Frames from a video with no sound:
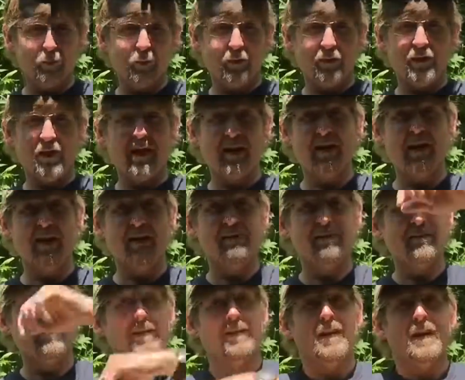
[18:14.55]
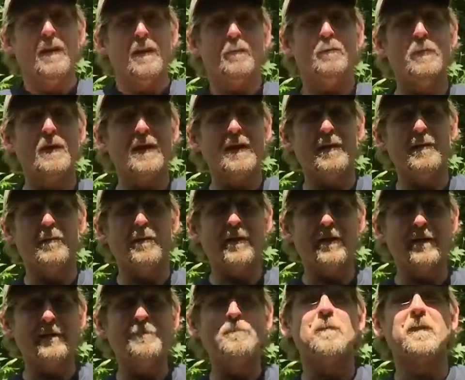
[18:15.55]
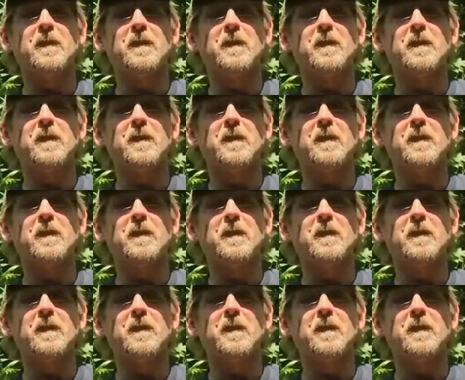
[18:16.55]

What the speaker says: with the hat. But anyway,